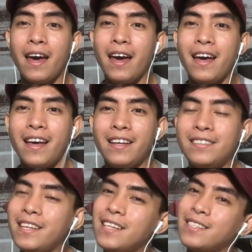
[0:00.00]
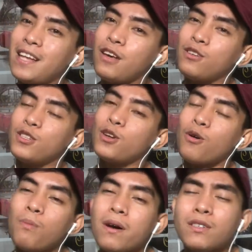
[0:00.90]
And yes, thank you
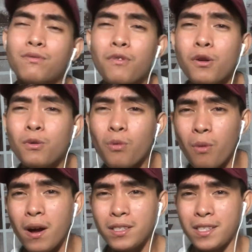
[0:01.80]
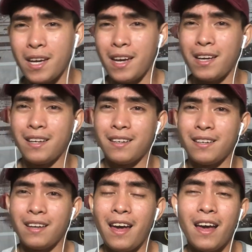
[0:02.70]
so much for watching.
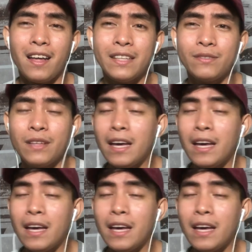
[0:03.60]
And